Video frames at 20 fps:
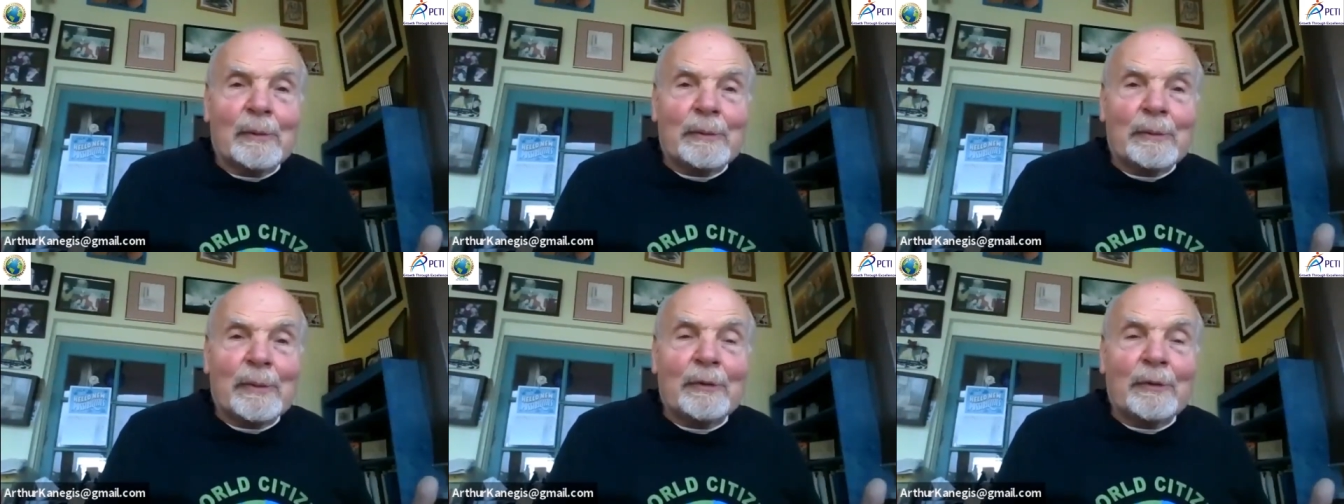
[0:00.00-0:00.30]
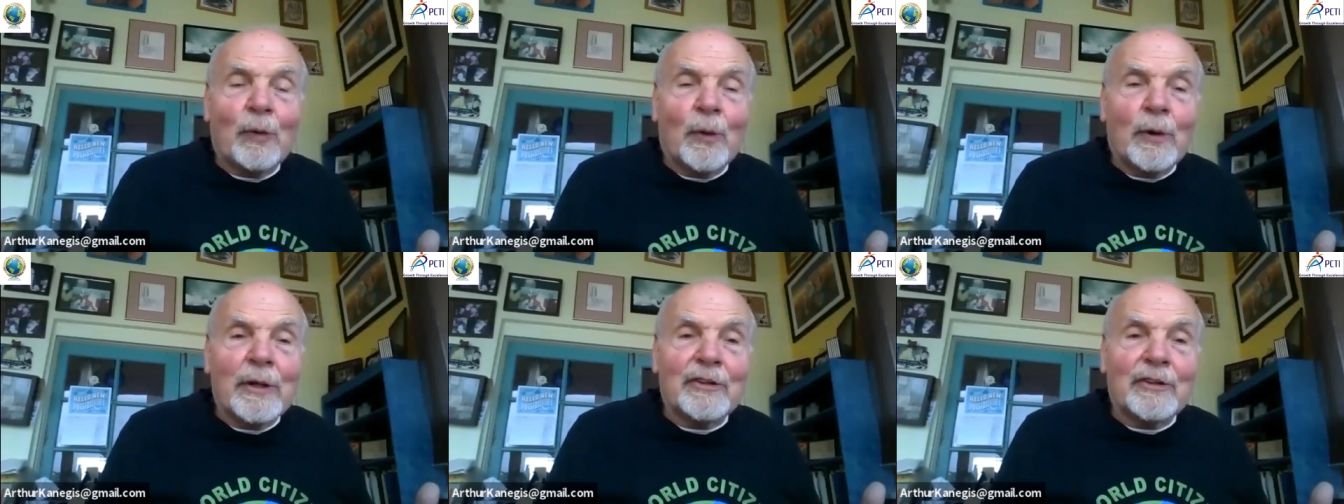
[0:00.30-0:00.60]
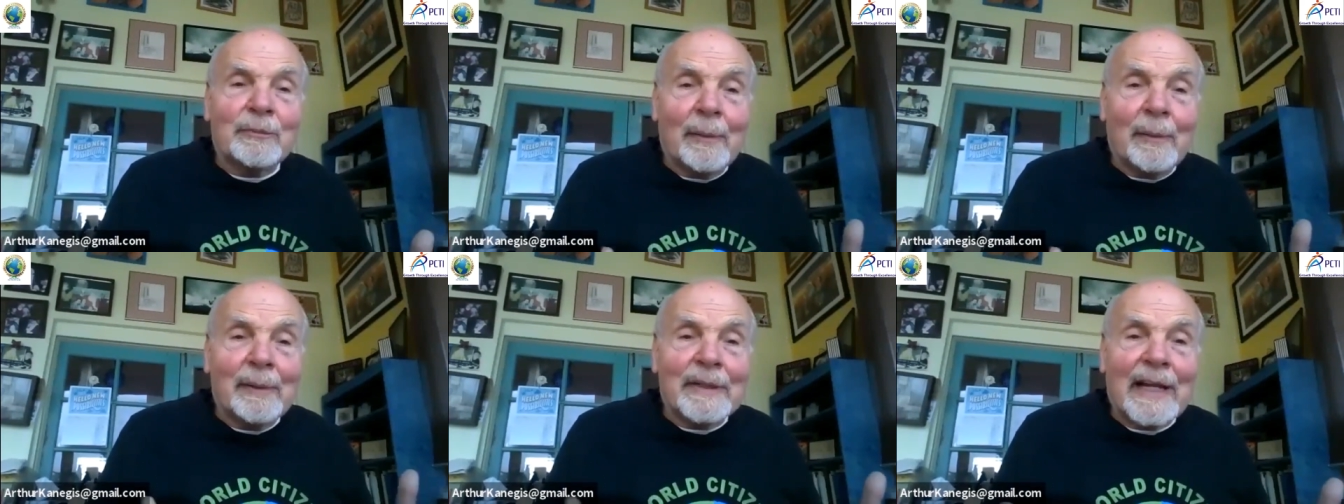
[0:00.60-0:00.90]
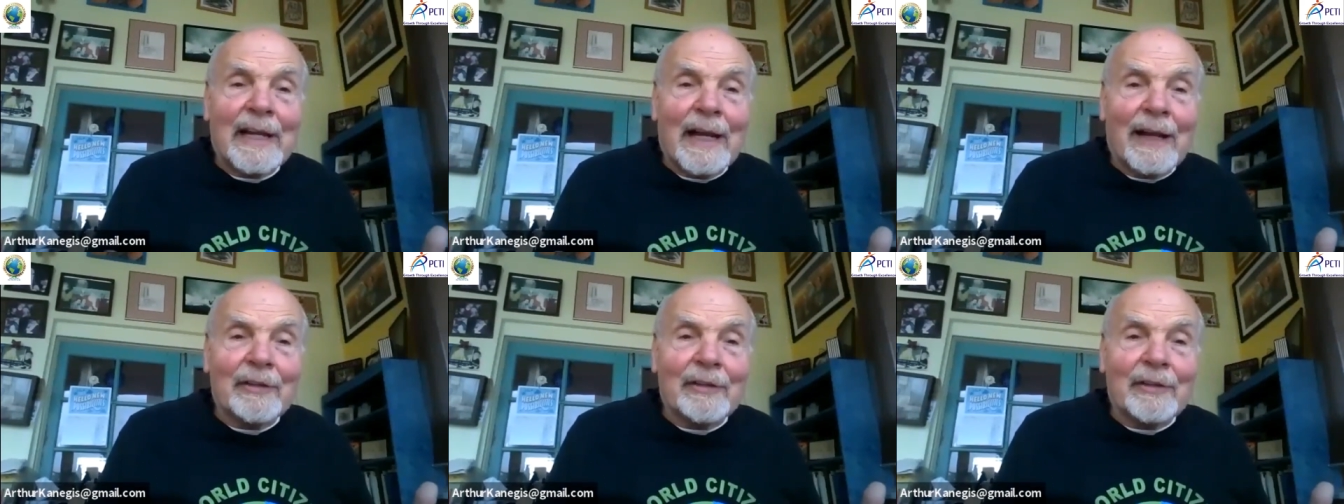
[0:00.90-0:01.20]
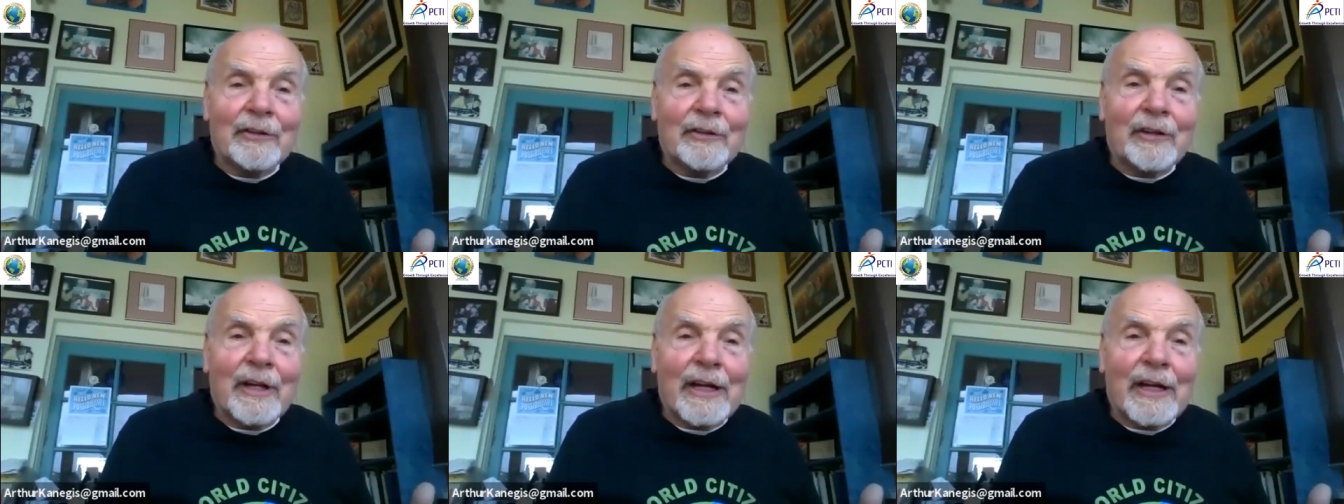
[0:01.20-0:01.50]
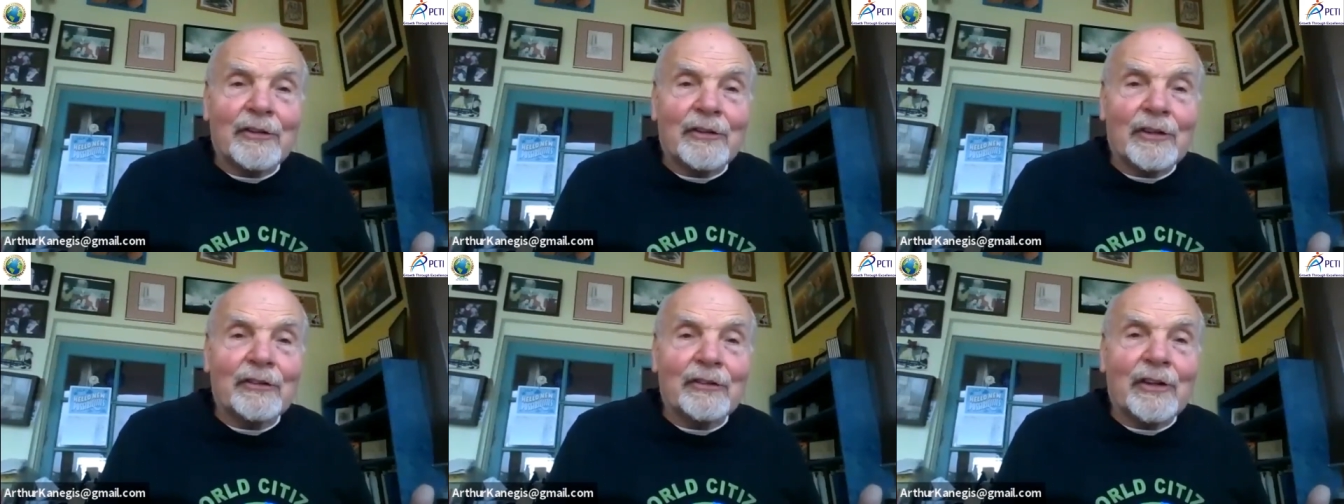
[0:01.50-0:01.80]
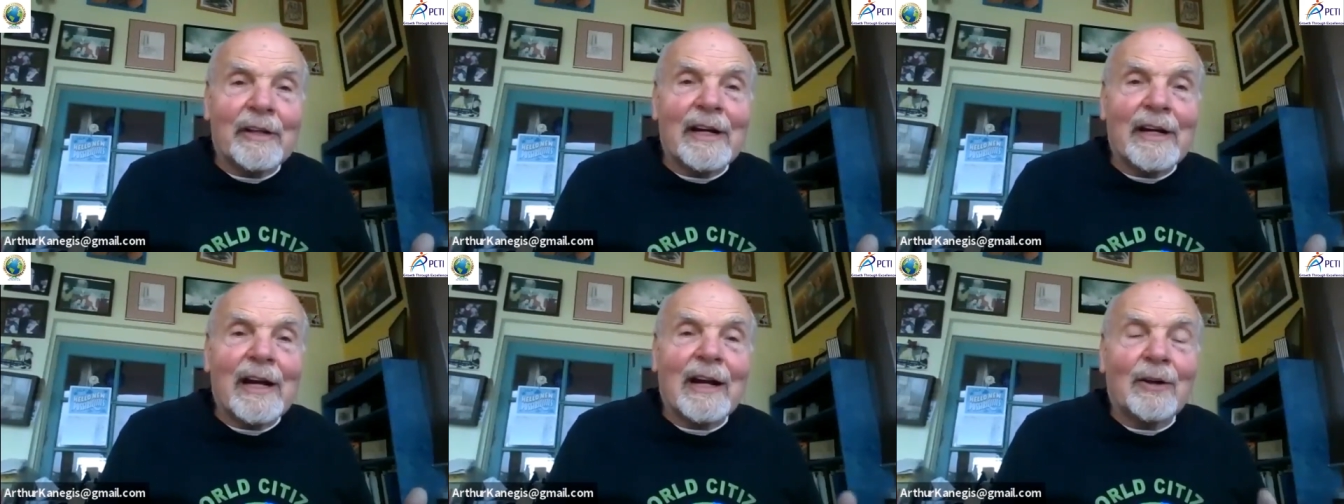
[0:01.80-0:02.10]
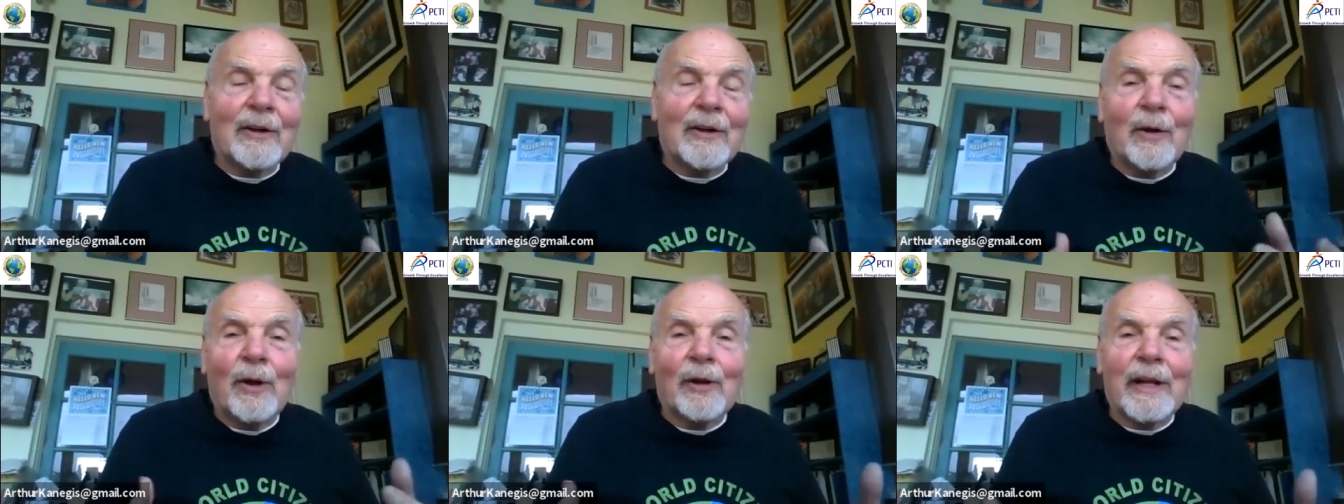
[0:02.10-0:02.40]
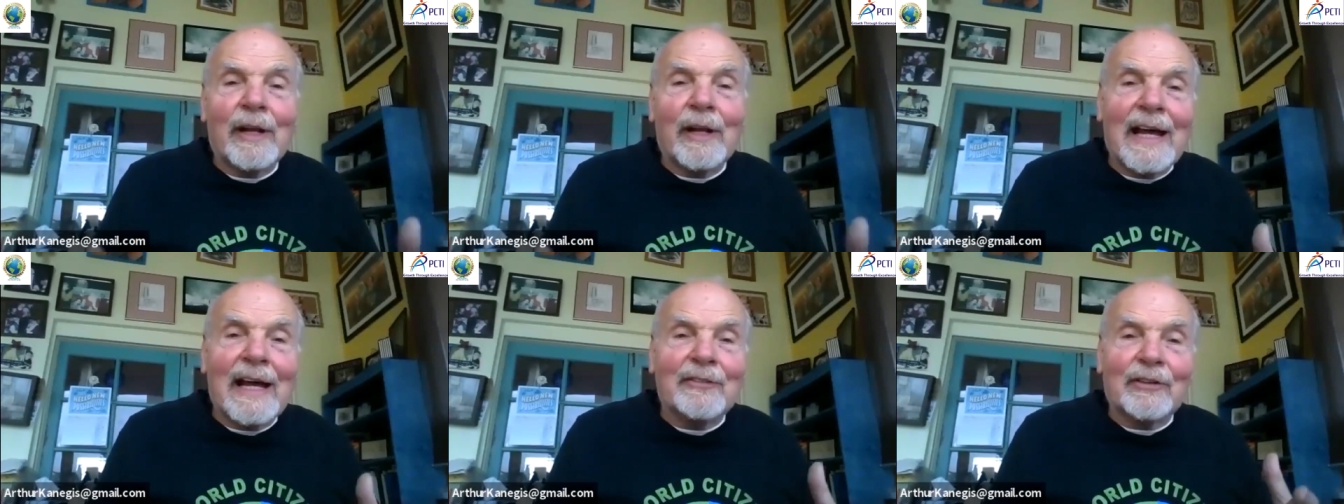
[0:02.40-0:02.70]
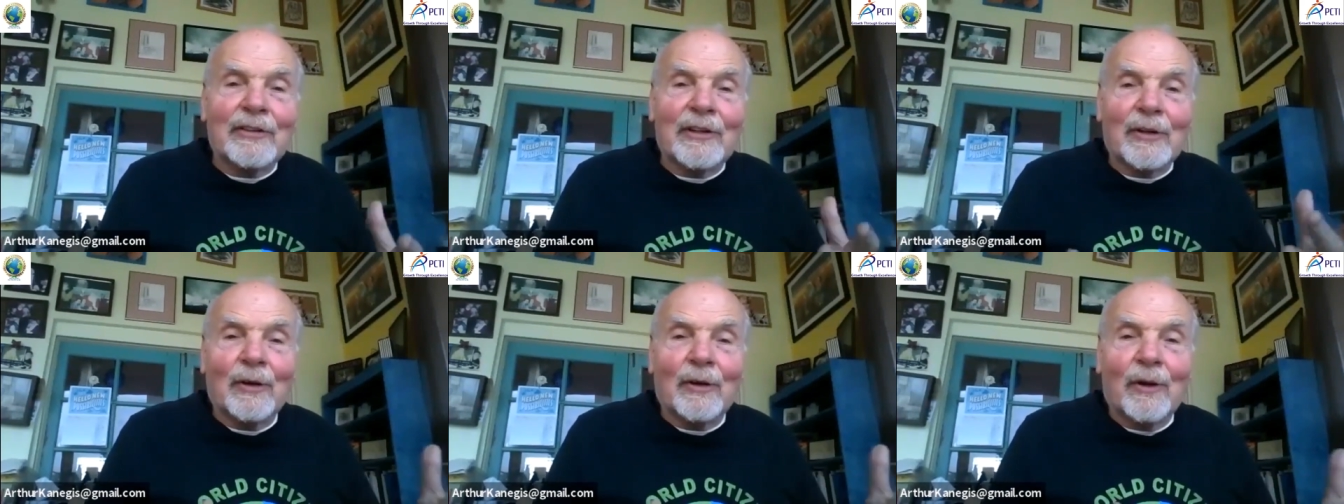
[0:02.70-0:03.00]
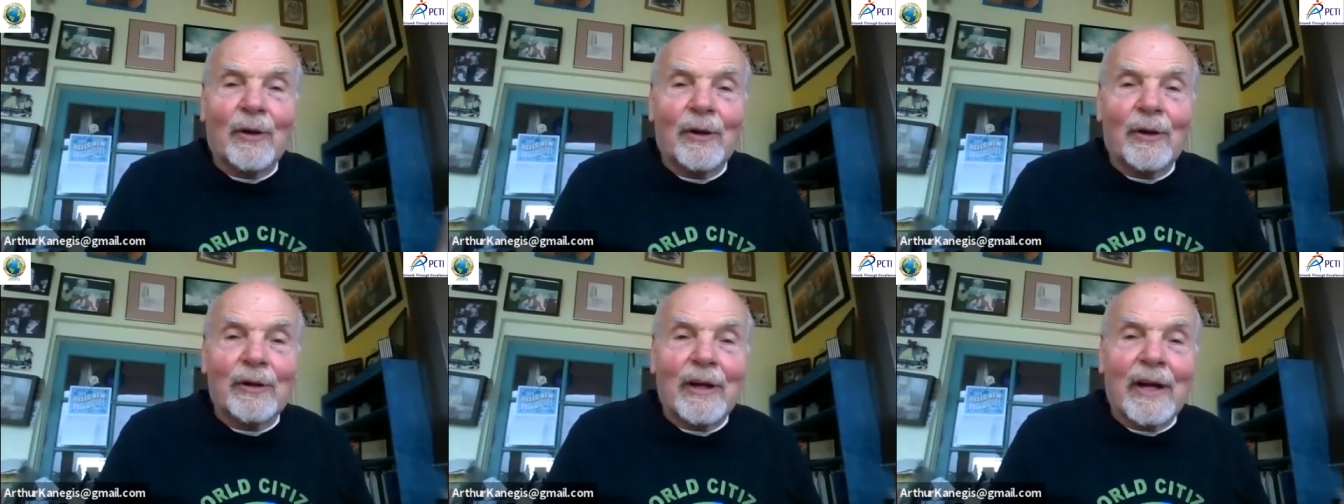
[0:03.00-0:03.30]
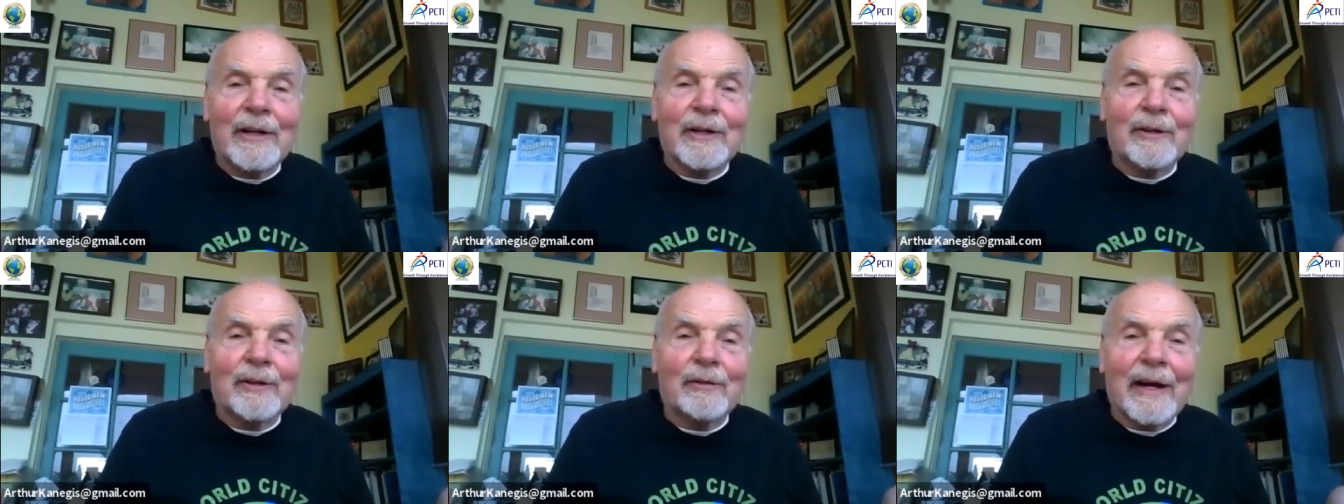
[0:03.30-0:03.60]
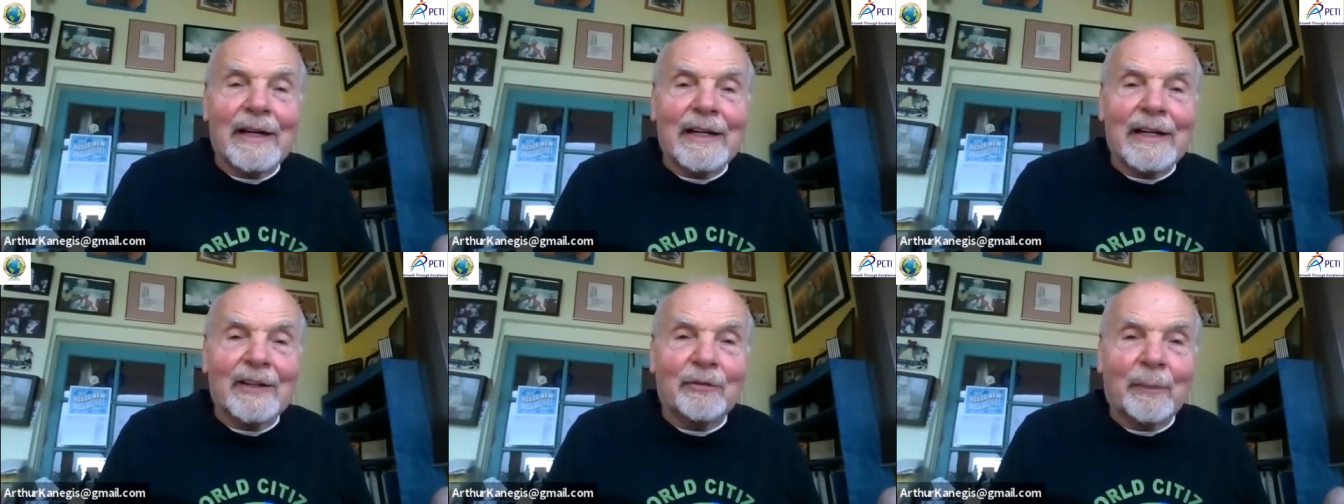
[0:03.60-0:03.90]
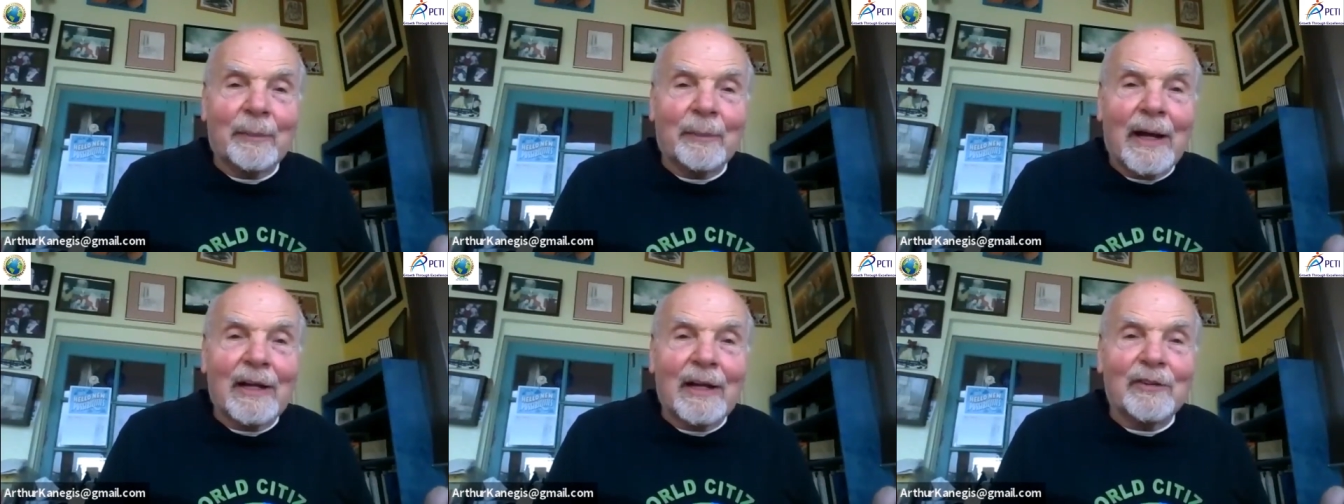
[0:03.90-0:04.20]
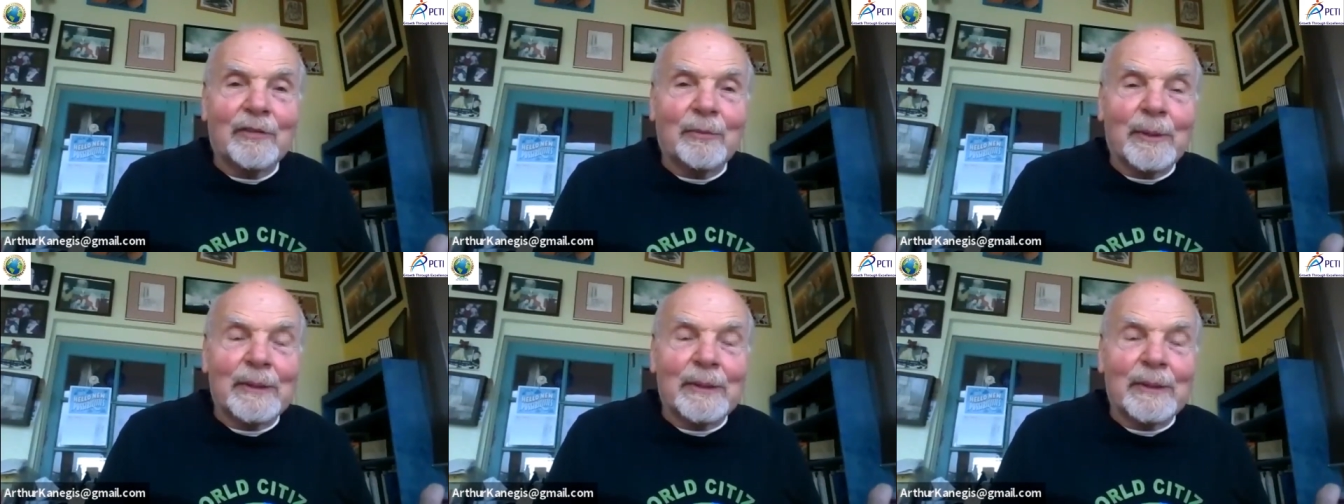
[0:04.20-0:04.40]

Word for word: before there's public television stations, and they're not called ads; they're called underwriting spots,